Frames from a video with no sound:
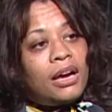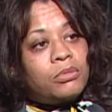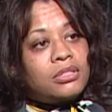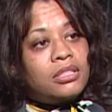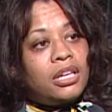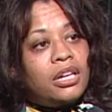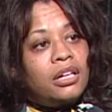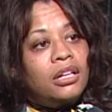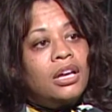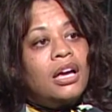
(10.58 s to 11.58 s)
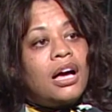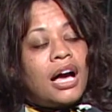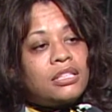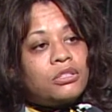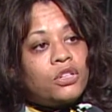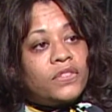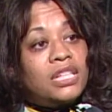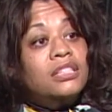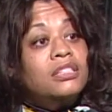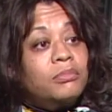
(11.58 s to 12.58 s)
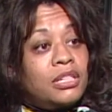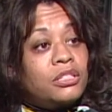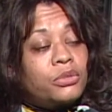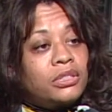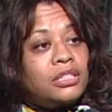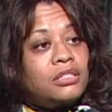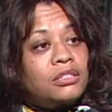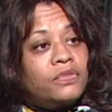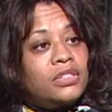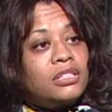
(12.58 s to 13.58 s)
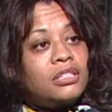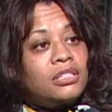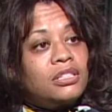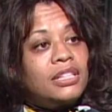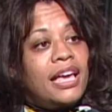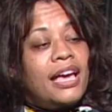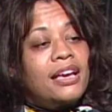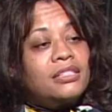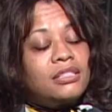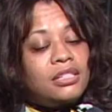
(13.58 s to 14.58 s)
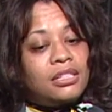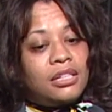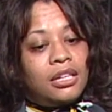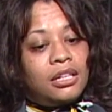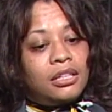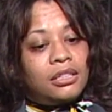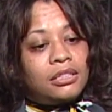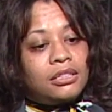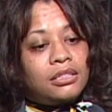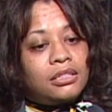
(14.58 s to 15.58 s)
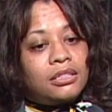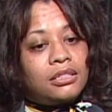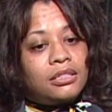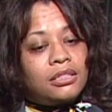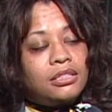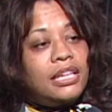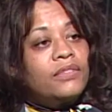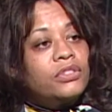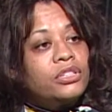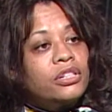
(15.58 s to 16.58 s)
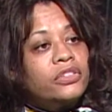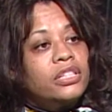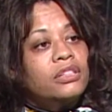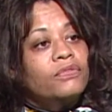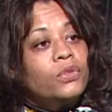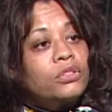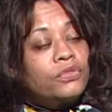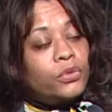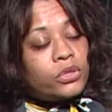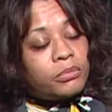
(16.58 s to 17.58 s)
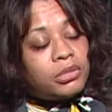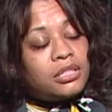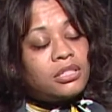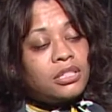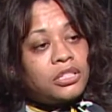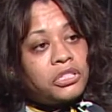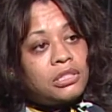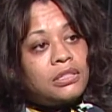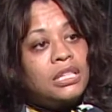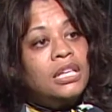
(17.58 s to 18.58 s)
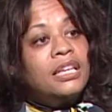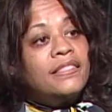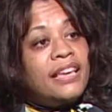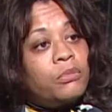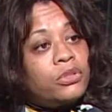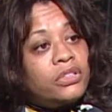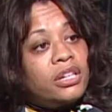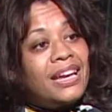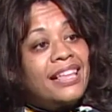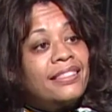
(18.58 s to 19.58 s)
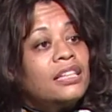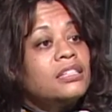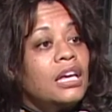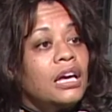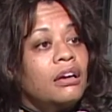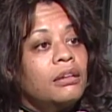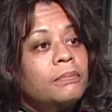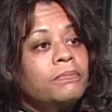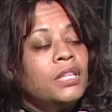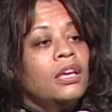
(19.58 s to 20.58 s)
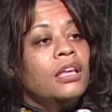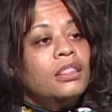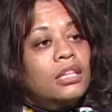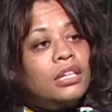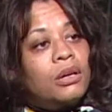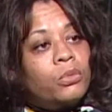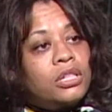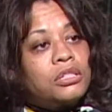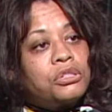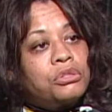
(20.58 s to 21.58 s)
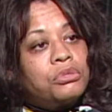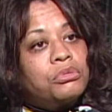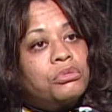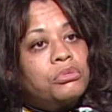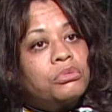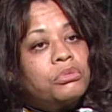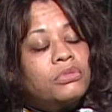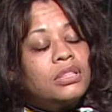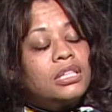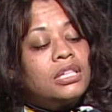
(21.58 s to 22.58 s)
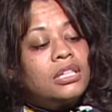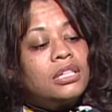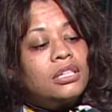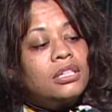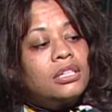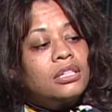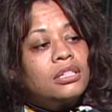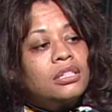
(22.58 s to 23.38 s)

While I was there, I served in the Domestic Relations Division as the staff attorney for the 40-plus judges that were there at that time. Then I went to the